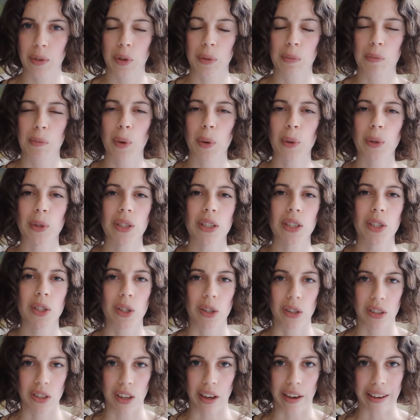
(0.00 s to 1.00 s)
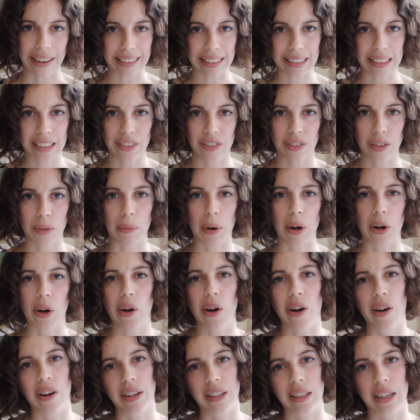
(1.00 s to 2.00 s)
We mostly just acted from our
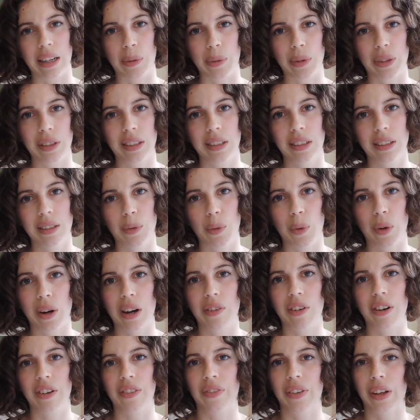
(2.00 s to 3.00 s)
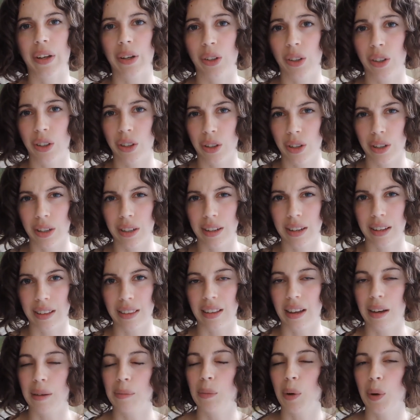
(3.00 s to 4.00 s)
heart and we did whatever felt good
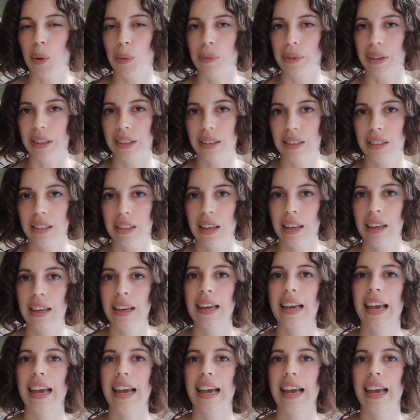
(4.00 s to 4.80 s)
in that moment.